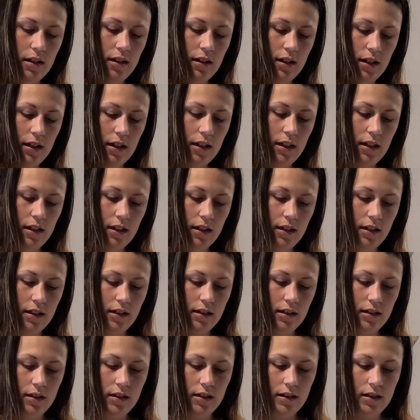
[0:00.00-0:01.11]

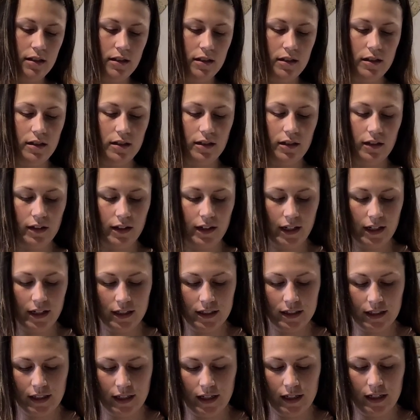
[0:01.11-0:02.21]
And you can kind of
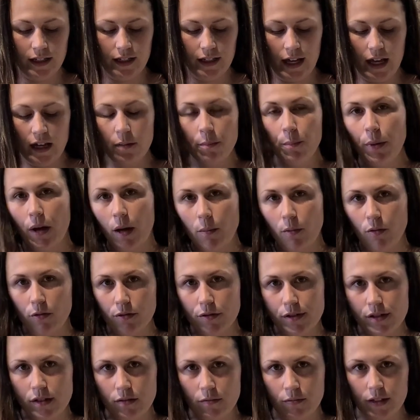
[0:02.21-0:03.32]
see it. It kind of
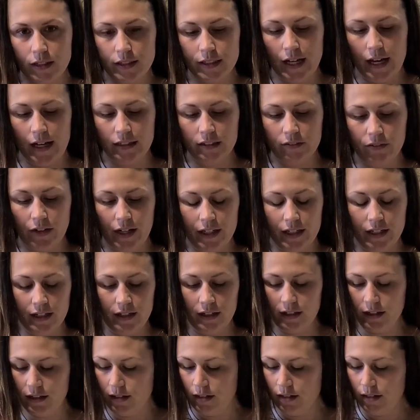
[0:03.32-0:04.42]
bubbles when it's activated.
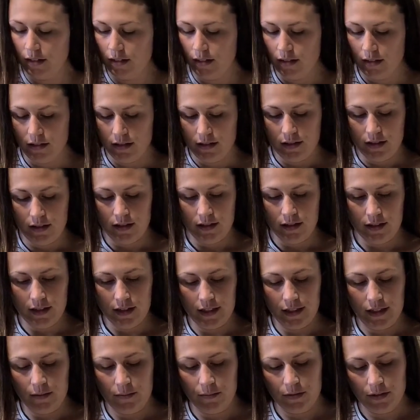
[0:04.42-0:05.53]
And
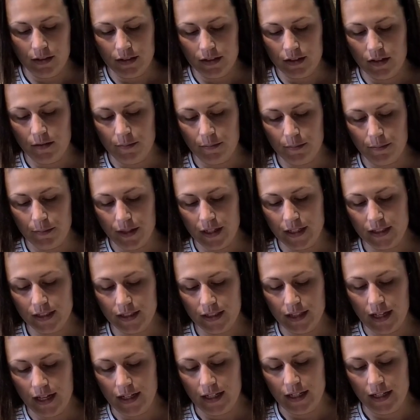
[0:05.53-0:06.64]
then I'm going to start mixing
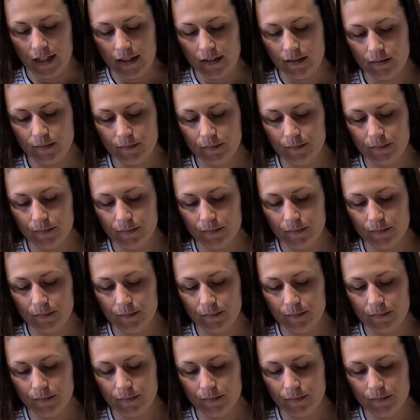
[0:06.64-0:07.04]
that in.